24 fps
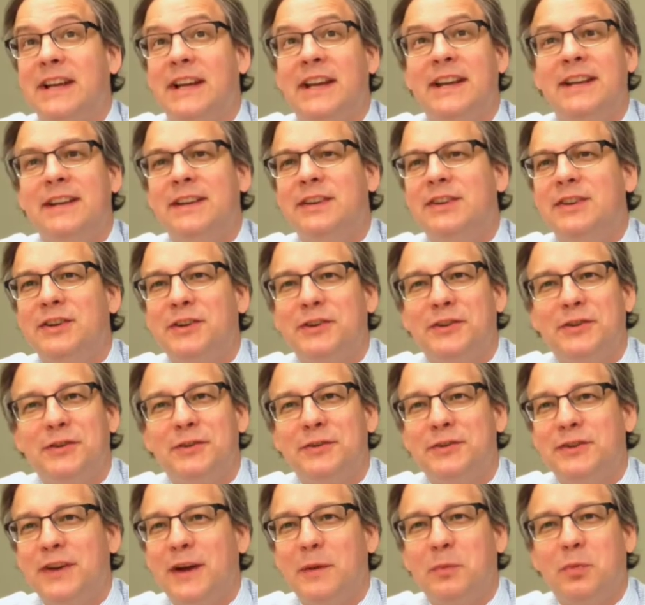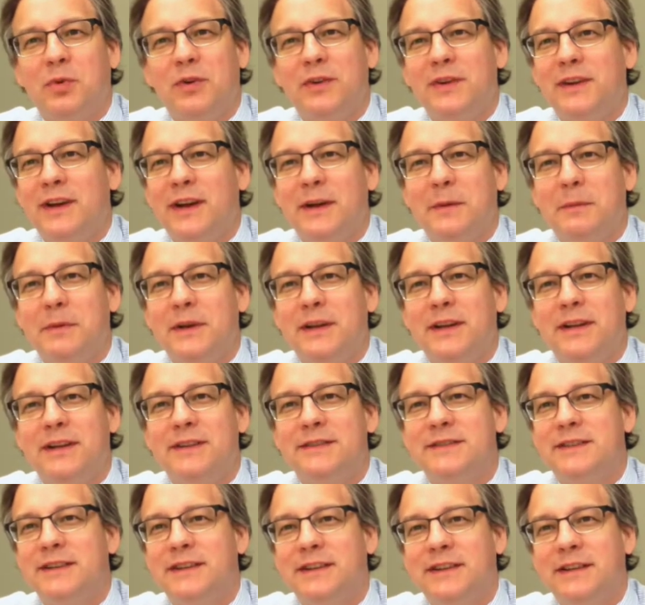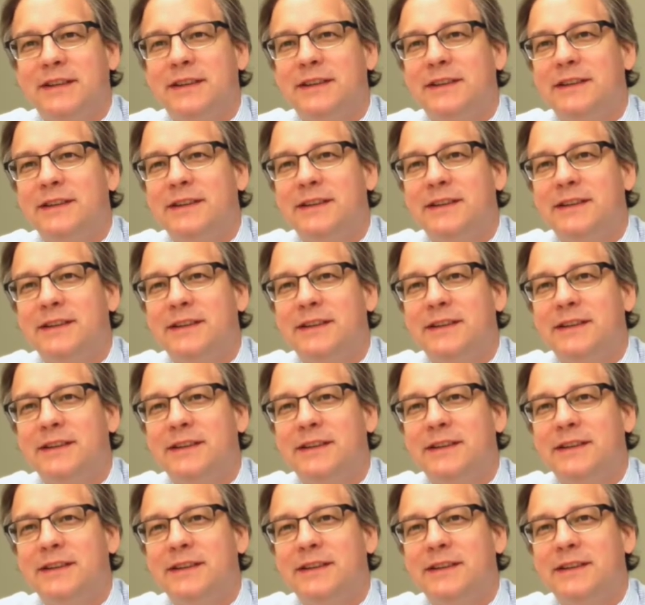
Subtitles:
He didn't include type 1 diabetes, did he?